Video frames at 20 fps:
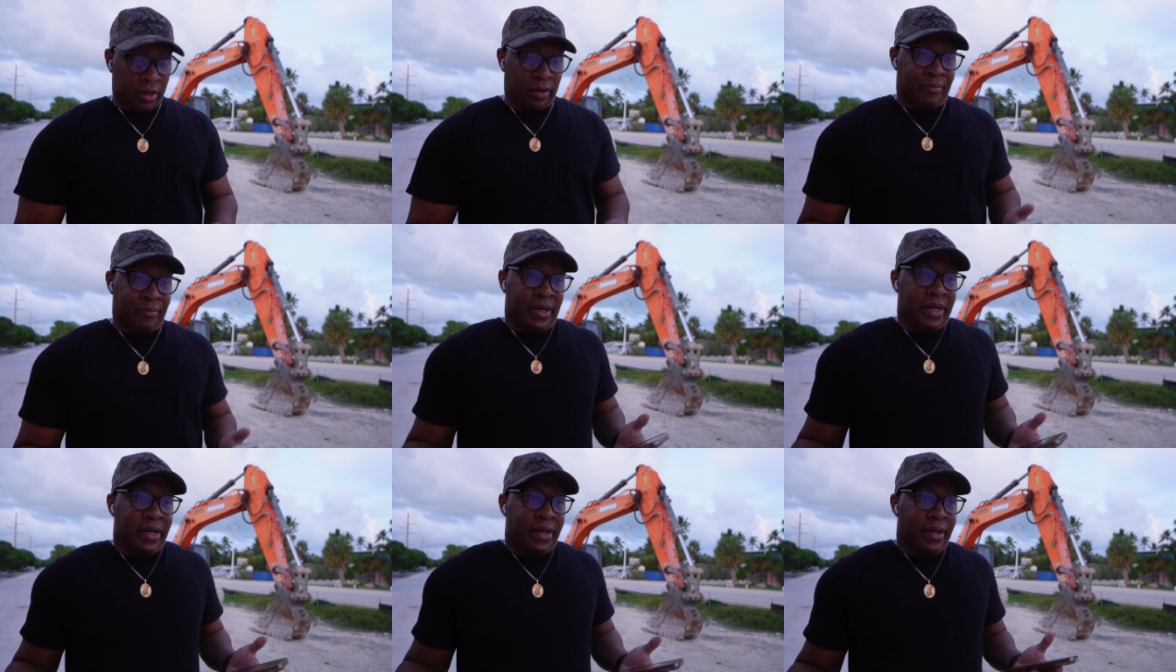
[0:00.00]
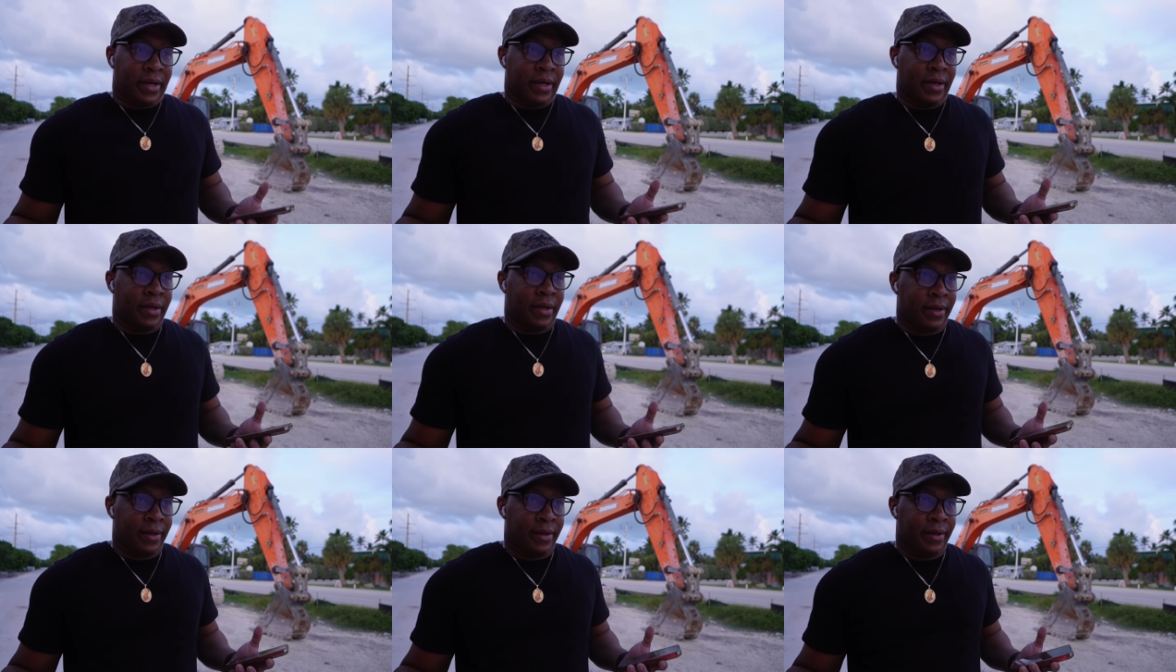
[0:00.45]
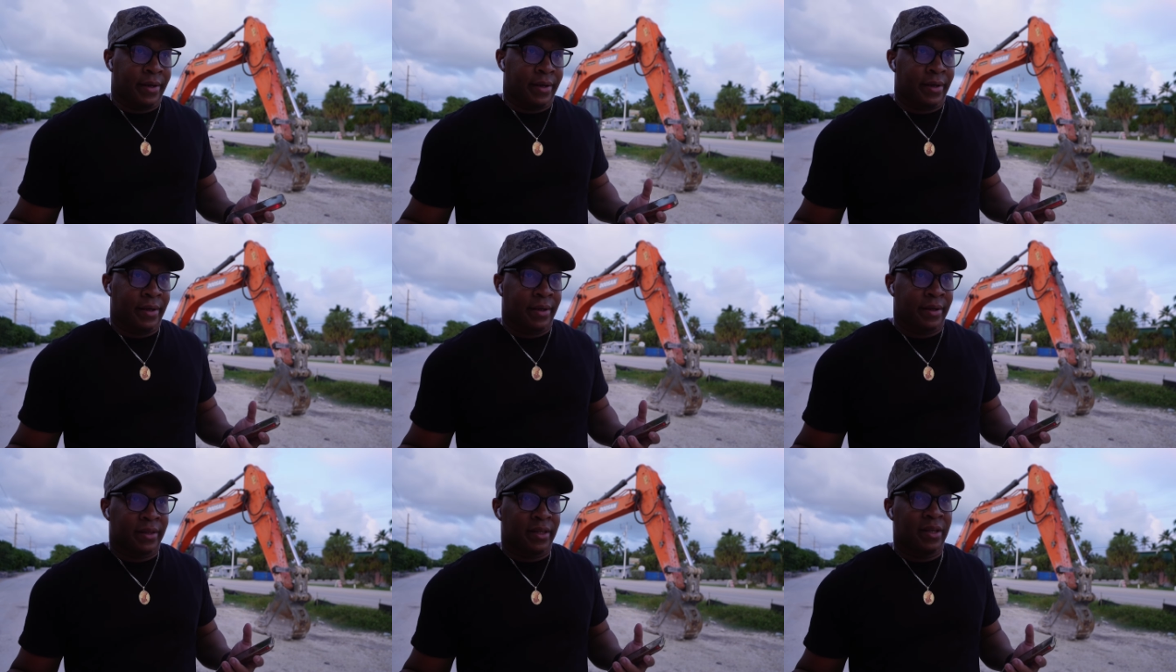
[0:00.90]
But
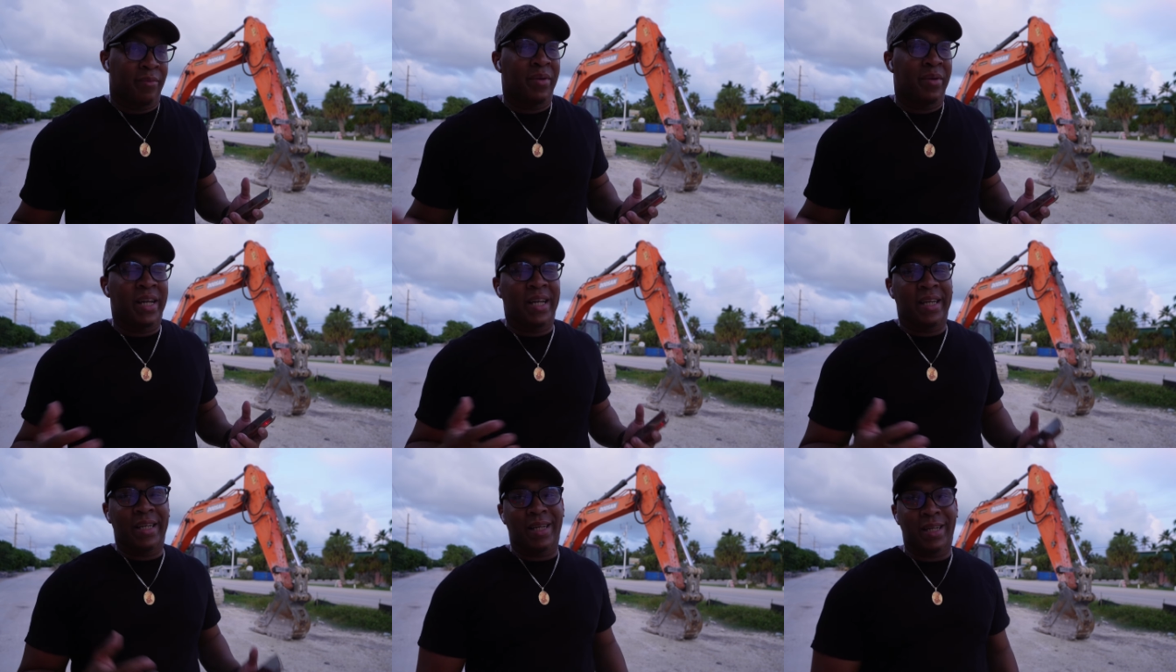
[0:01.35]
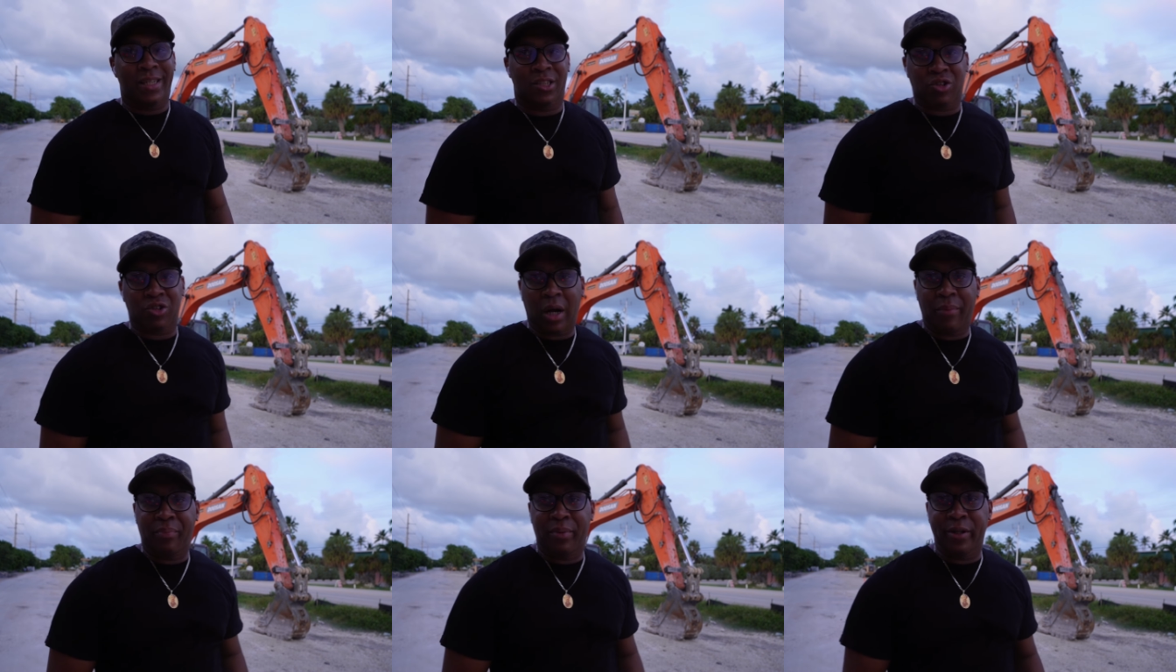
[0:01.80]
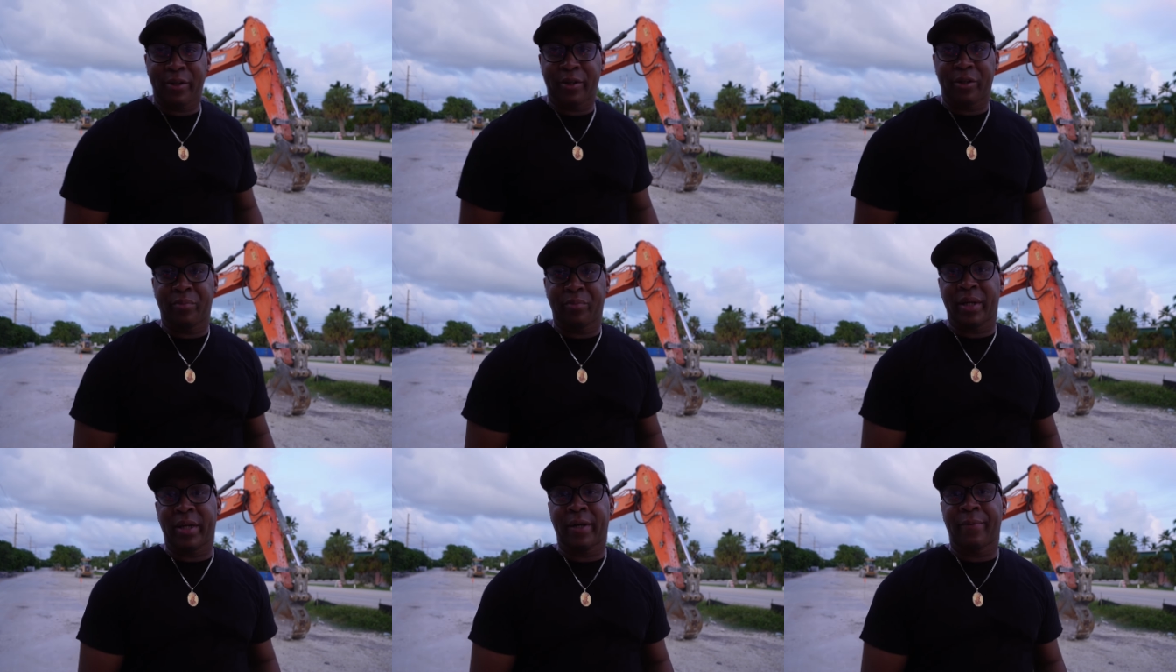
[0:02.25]
the money did drop a
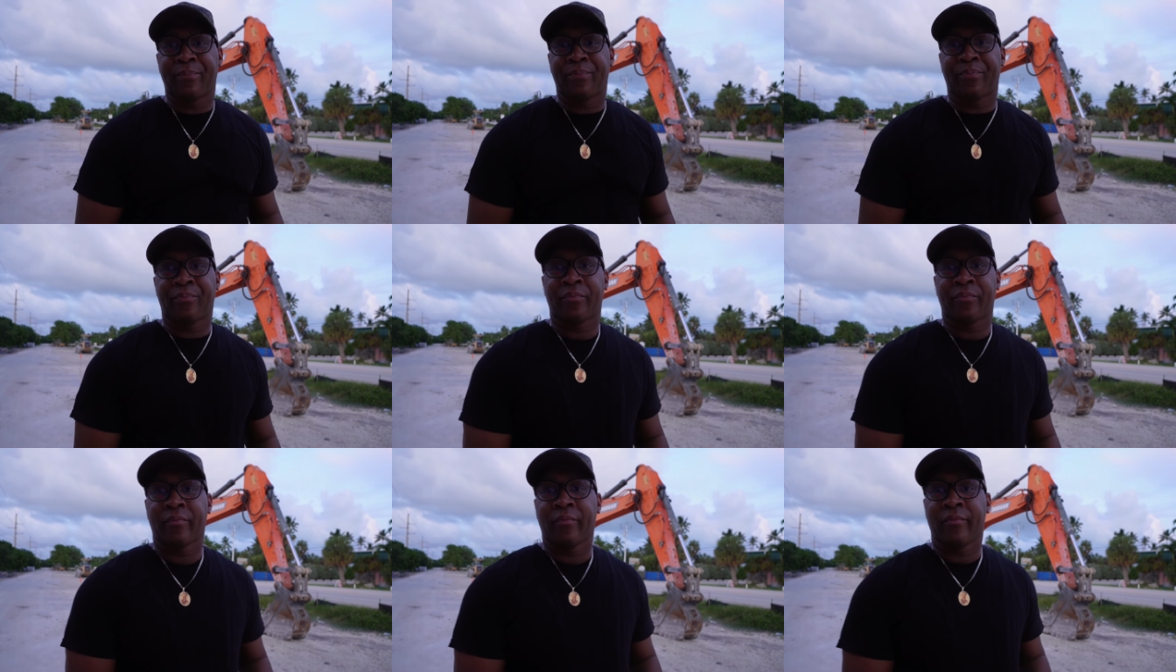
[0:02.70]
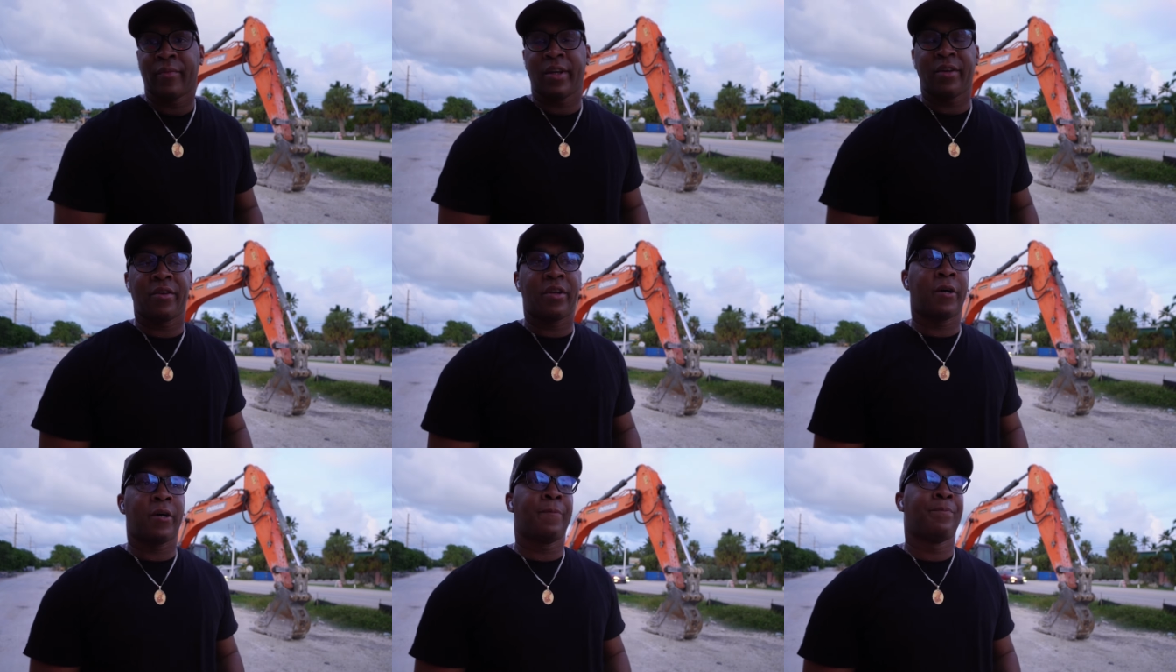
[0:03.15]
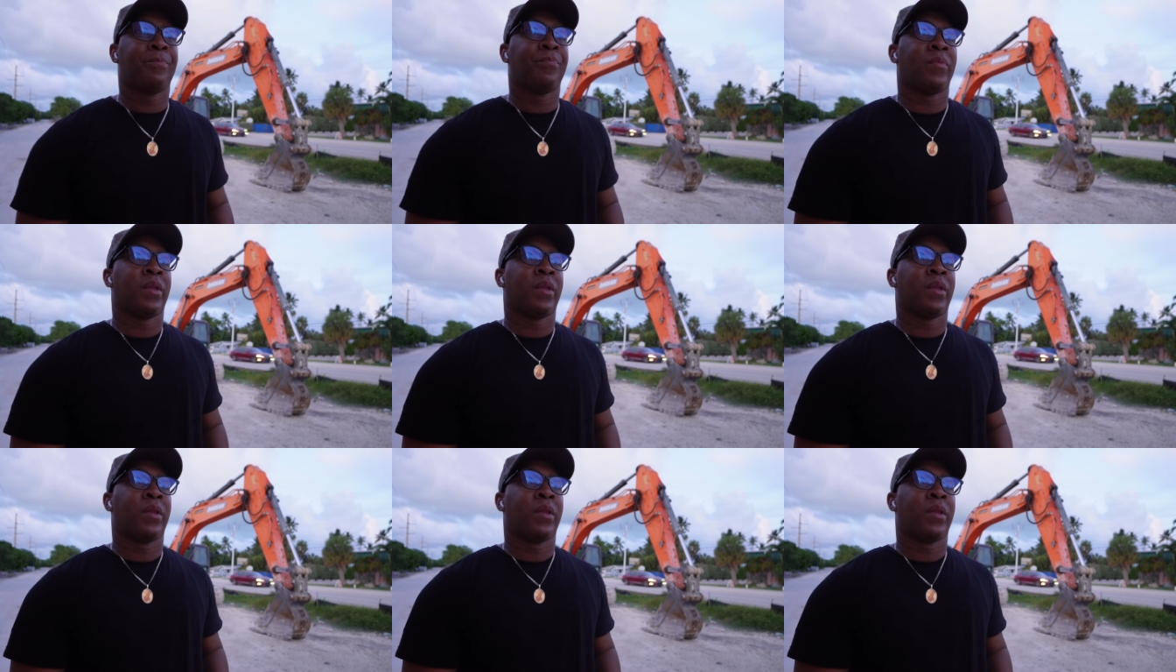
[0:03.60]
little bit, you know.